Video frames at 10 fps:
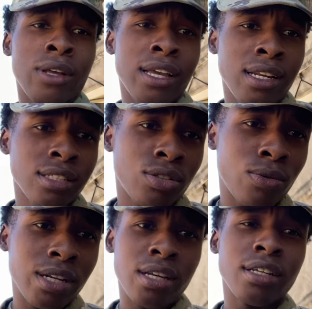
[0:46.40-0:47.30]
it is
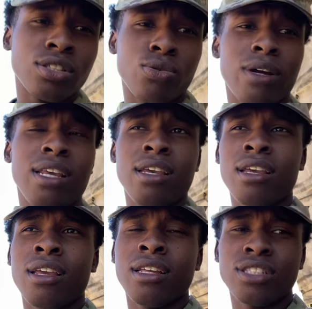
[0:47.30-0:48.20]

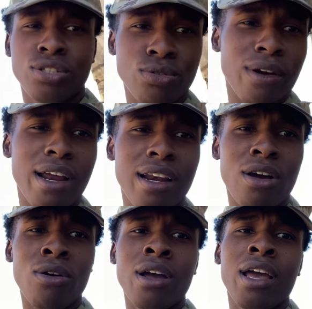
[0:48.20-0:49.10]
2022 right
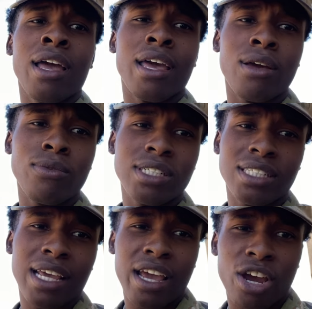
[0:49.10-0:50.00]
now, and we
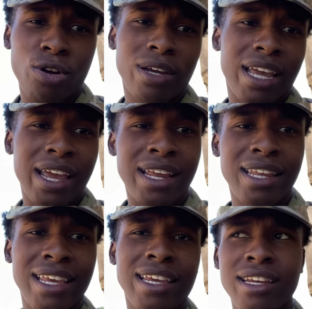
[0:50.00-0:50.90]
just had Hurricane
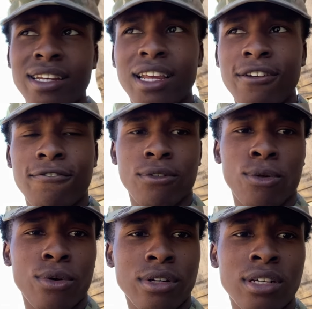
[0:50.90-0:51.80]
Ian in
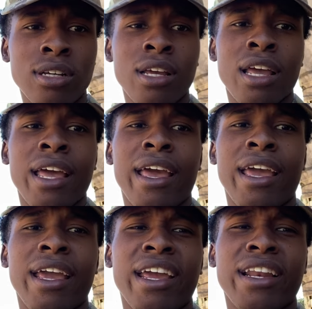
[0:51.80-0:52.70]
Florida
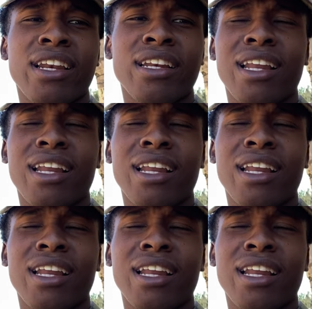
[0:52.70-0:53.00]
and